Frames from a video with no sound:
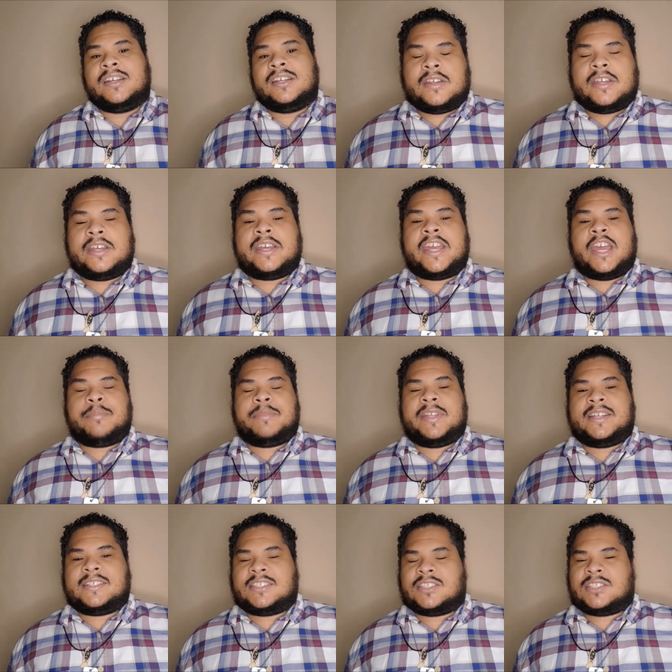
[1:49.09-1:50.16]
He kept
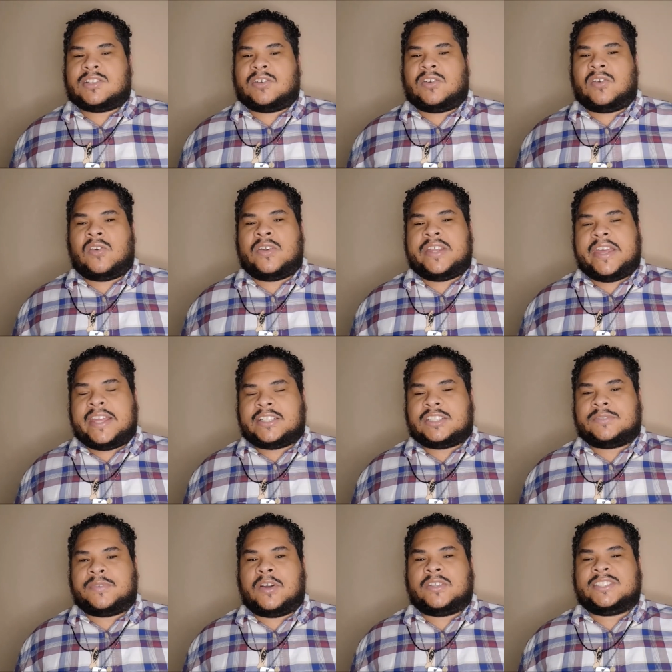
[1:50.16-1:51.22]
us on the edge
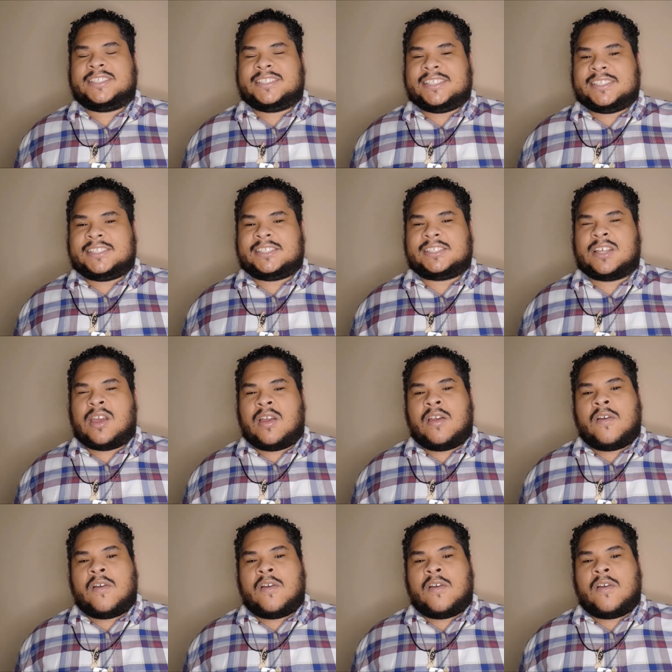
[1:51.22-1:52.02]
of our seats